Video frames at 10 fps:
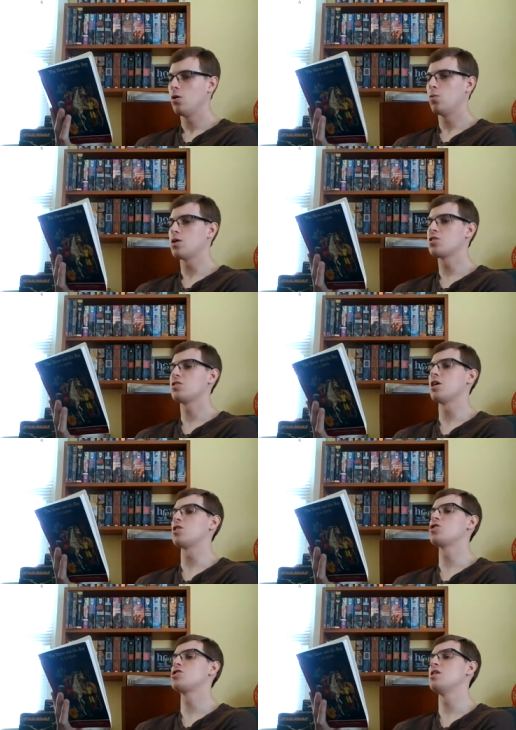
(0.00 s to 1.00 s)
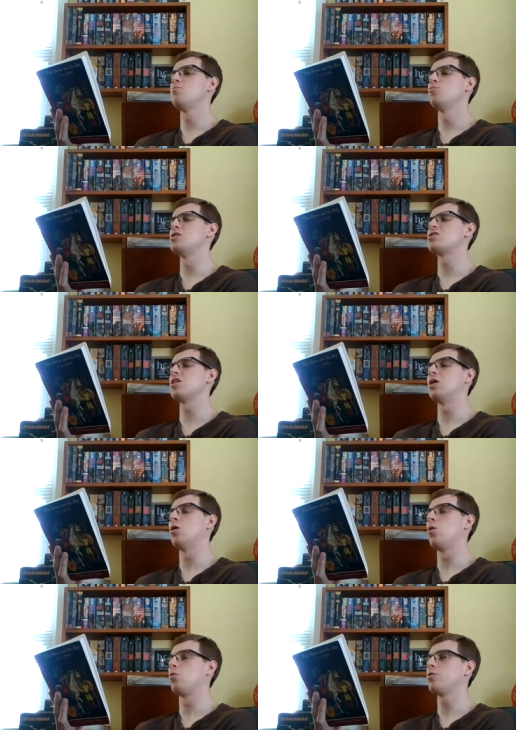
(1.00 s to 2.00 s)
What touched him was
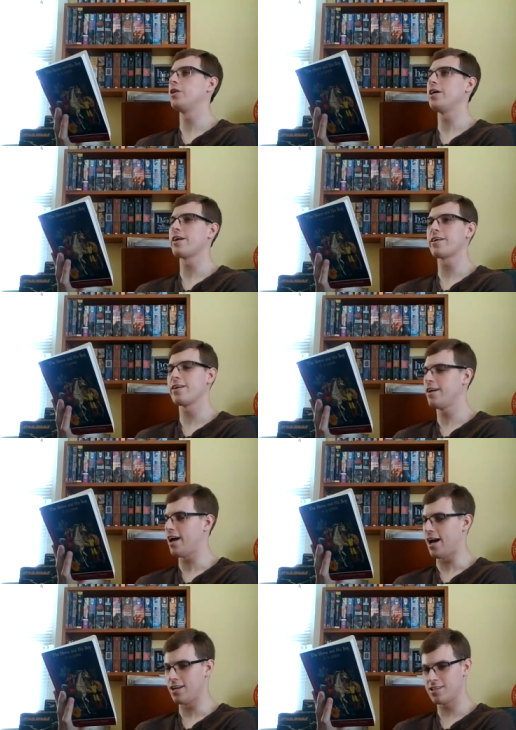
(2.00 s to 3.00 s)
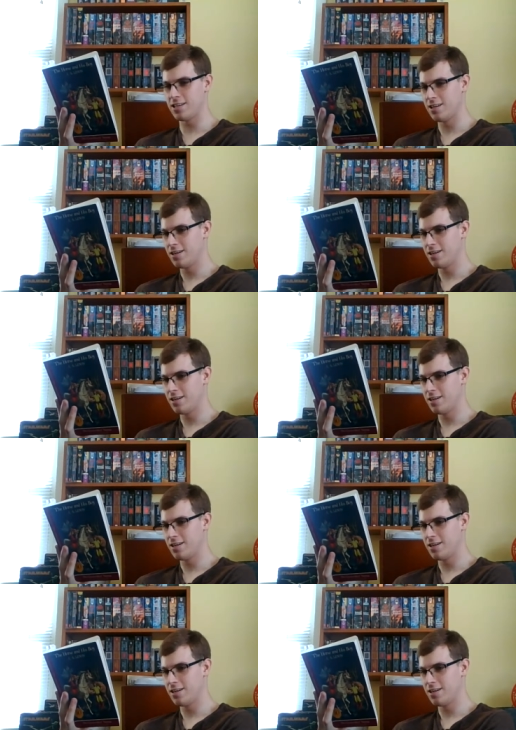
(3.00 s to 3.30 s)
only a cat.